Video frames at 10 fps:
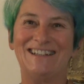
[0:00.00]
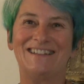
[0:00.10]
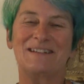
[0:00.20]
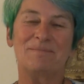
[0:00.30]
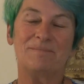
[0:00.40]

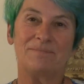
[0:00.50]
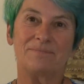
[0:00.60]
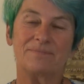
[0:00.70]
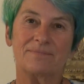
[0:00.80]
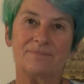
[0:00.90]
Right. Now,
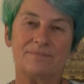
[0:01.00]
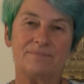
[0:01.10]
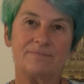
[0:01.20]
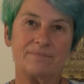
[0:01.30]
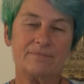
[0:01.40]
you come up with
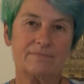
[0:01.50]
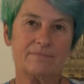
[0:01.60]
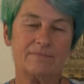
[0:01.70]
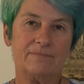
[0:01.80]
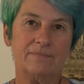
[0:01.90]
the
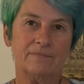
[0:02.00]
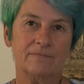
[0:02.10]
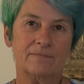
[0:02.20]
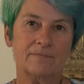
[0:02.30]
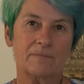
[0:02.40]
idea of
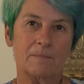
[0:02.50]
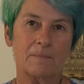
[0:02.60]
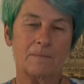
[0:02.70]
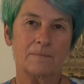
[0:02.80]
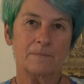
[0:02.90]
temes or
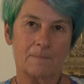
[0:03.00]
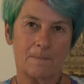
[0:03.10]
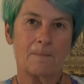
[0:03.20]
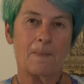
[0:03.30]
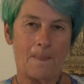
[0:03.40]
tremes.